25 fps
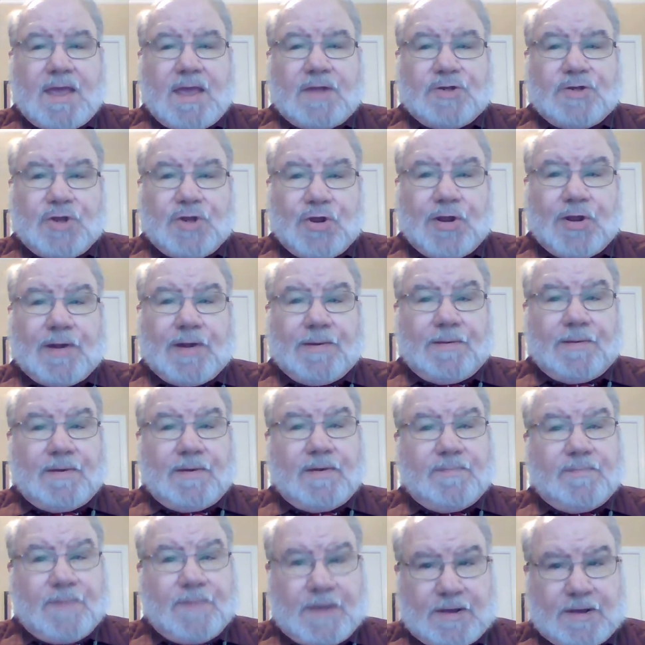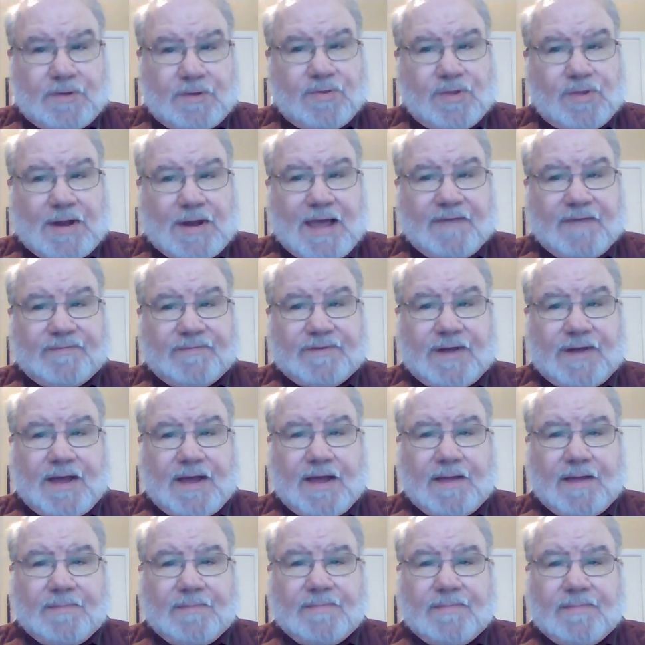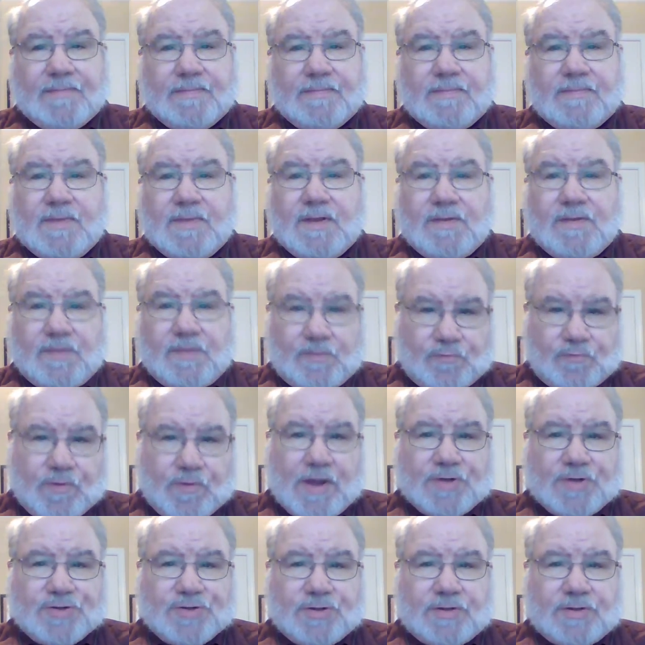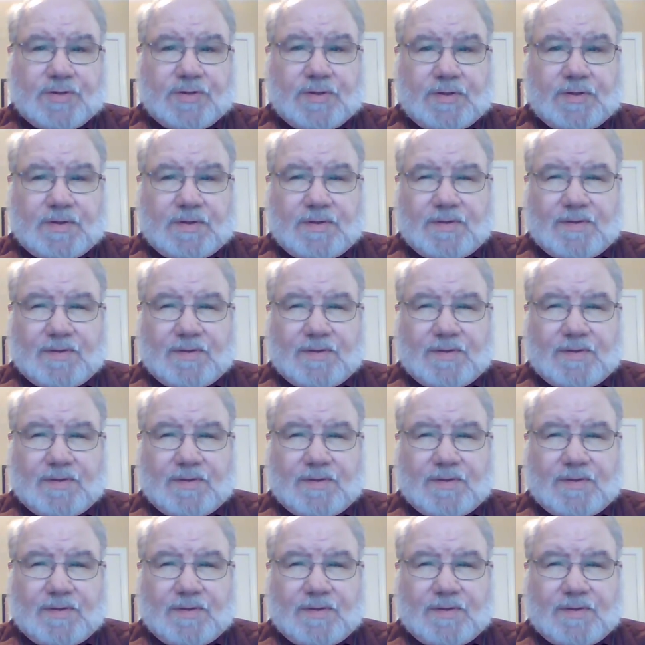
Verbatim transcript: During Peter's lifetime, the Russian